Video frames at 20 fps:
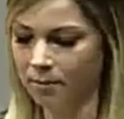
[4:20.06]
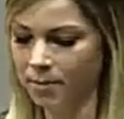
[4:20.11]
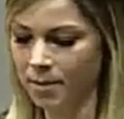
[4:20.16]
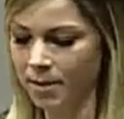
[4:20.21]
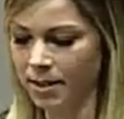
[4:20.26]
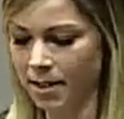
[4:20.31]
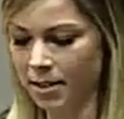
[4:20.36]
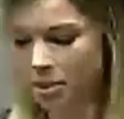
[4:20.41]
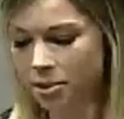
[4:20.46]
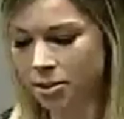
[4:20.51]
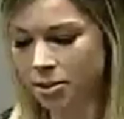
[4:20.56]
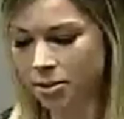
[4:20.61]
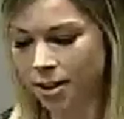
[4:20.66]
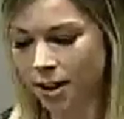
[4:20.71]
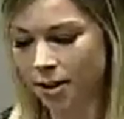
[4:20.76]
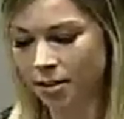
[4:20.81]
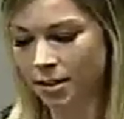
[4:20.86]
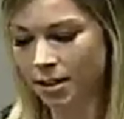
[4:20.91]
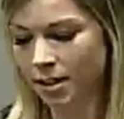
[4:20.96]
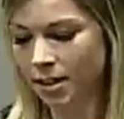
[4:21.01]
Since
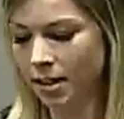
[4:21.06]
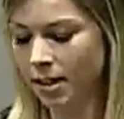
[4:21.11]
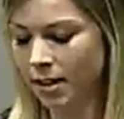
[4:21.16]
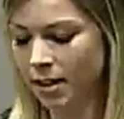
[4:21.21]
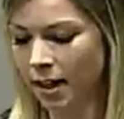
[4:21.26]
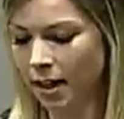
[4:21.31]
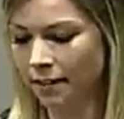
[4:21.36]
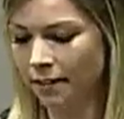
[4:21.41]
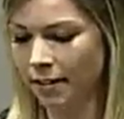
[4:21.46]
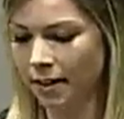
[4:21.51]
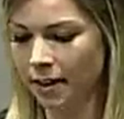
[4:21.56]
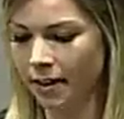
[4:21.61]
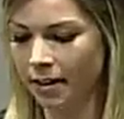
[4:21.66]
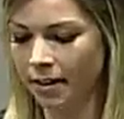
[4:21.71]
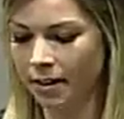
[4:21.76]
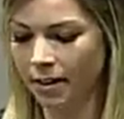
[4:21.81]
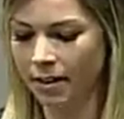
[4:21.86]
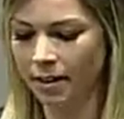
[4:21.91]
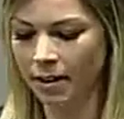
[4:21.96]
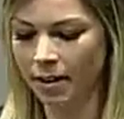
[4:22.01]

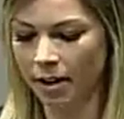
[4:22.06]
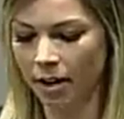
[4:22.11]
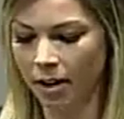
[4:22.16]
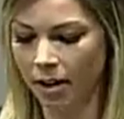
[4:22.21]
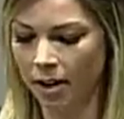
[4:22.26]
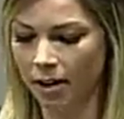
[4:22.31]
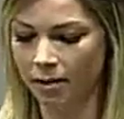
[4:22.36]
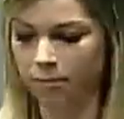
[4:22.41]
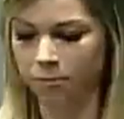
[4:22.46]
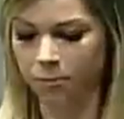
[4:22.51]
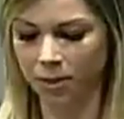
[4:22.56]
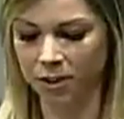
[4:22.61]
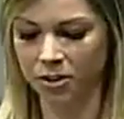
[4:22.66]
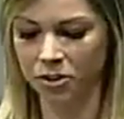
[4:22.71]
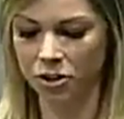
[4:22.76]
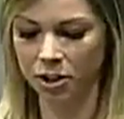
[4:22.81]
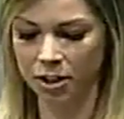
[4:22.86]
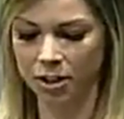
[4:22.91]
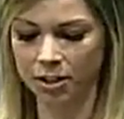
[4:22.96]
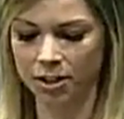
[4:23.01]
2011, with
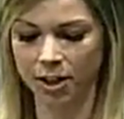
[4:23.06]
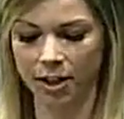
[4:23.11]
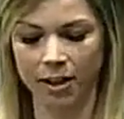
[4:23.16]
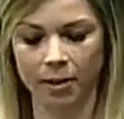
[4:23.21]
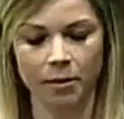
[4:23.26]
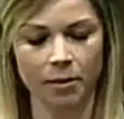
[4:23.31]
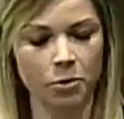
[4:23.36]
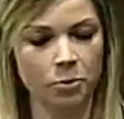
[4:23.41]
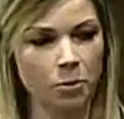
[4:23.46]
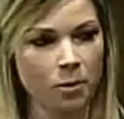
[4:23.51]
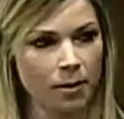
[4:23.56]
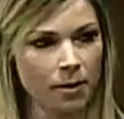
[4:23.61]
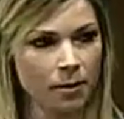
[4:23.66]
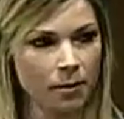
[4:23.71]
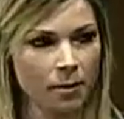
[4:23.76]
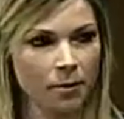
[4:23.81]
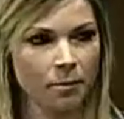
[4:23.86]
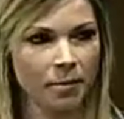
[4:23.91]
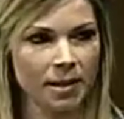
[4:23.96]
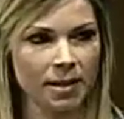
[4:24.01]
just starting with
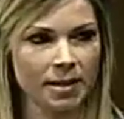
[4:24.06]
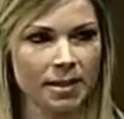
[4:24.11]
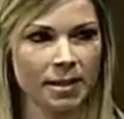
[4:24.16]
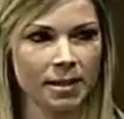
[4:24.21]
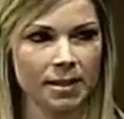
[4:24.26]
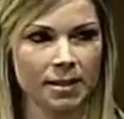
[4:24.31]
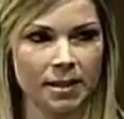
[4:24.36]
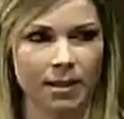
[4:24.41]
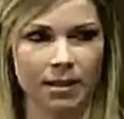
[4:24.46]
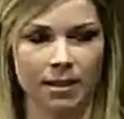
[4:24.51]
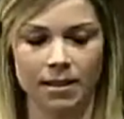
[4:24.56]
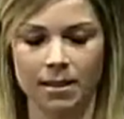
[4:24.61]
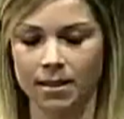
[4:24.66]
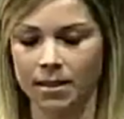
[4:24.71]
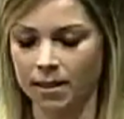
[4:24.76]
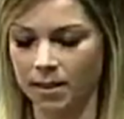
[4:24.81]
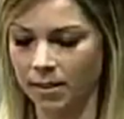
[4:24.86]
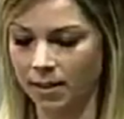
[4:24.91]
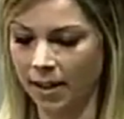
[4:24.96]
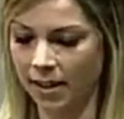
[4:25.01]
21 businesses,
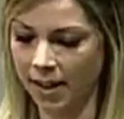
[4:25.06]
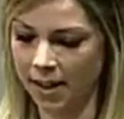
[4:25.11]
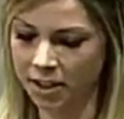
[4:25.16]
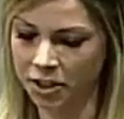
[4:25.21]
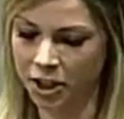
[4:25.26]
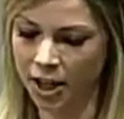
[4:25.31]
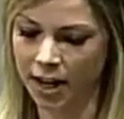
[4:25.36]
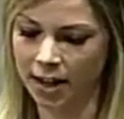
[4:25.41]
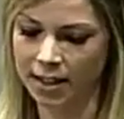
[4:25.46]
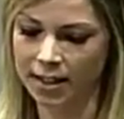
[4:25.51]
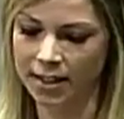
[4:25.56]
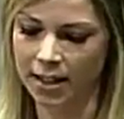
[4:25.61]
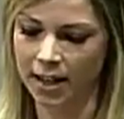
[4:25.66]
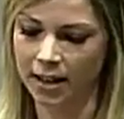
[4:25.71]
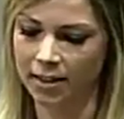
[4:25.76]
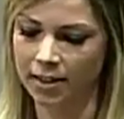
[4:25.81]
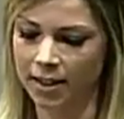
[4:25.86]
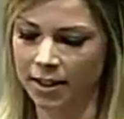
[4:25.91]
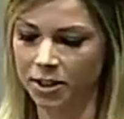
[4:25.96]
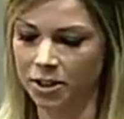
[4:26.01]
like Jack
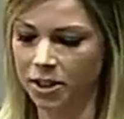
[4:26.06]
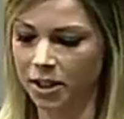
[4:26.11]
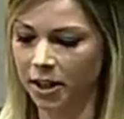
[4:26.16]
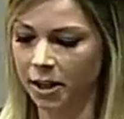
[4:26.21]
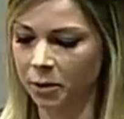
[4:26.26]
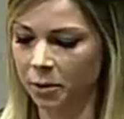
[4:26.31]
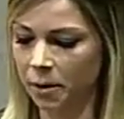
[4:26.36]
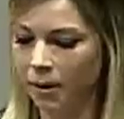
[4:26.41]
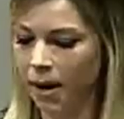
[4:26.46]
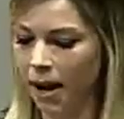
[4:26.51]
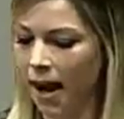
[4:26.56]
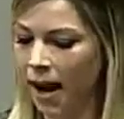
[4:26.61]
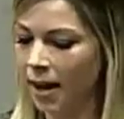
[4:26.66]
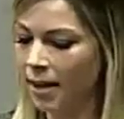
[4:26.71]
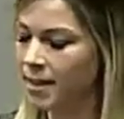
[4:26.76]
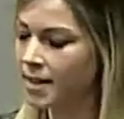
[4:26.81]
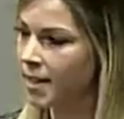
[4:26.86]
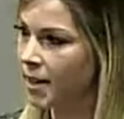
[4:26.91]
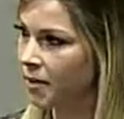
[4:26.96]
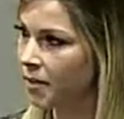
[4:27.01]
said, this year we're at
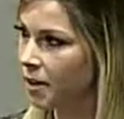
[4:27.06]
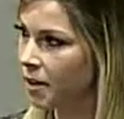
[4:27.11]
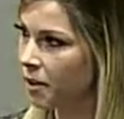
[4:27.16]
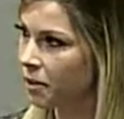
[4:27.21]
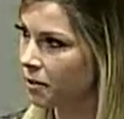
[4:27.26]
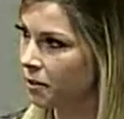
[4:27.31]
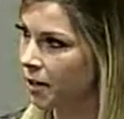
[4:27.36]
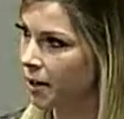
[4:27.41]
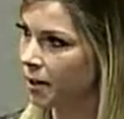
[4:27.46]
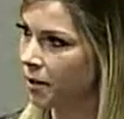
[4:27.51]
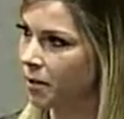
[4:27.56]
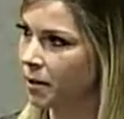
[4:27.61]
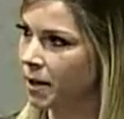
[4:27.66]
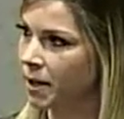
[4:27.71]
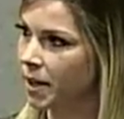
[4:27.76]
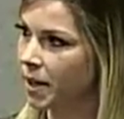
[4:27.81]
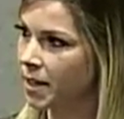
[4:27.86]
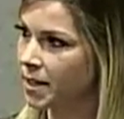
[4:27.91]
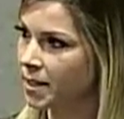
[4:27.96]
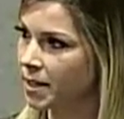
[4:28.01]
73
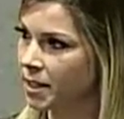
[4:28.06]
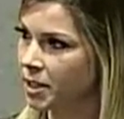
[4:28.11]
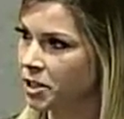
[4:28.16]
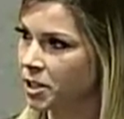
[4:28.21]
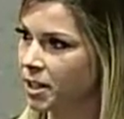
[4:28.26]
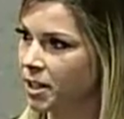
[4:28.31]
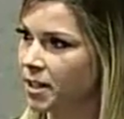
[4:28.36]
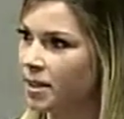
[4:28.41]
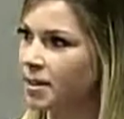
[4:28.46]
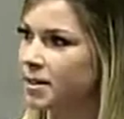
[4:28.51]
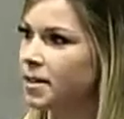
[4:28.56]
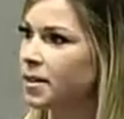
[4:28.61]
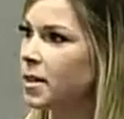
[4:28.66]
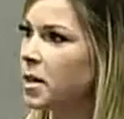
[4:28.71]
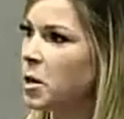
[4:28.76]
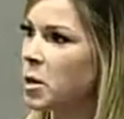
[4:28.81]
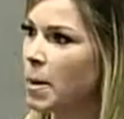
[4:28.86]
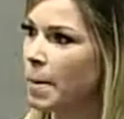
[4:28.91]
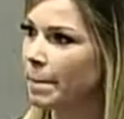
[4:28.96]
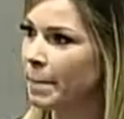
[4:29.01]
organizations,
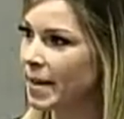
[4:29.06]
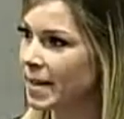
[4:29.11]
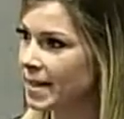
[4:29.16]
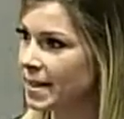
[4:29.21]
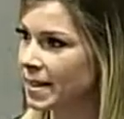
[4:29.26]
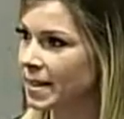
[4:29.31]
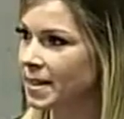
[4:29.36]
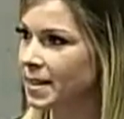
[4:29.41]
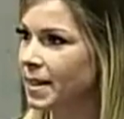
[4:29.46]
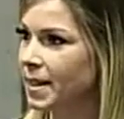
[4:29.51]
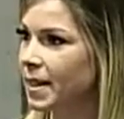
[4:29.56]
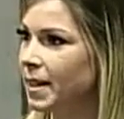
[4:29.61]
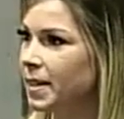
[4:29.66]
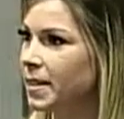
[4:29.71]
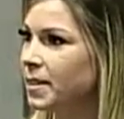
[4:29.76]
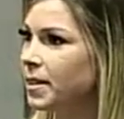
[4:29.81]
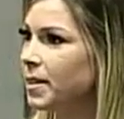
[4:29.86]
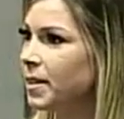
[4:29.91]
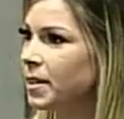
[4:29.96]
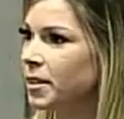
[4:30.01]

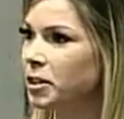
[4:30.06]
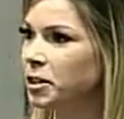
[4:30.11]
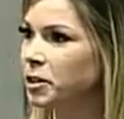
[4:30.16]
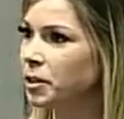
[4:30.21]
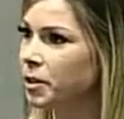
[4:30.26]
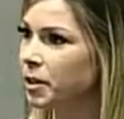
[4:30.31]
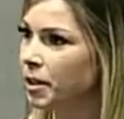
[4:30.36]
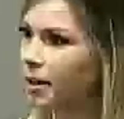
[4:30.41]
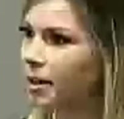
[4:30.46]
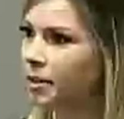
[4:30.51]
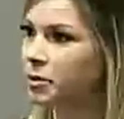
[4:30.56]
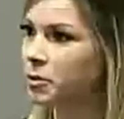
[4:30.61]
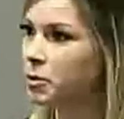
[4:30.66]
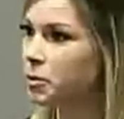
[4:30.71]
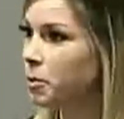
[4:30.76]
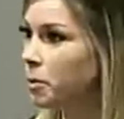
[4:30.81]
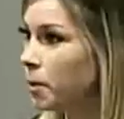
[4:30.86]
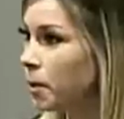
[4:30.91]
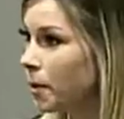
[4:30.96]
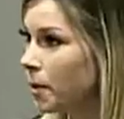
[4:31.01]
businesses, including
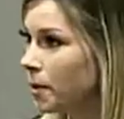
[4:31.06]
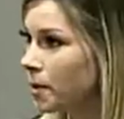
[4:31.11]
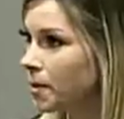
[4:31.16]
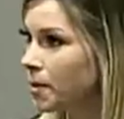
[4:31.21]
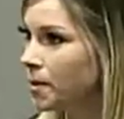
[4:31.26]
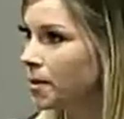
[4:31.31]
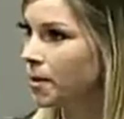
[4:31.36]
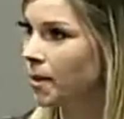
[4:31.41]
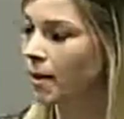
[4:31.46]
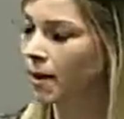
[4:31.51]
schools,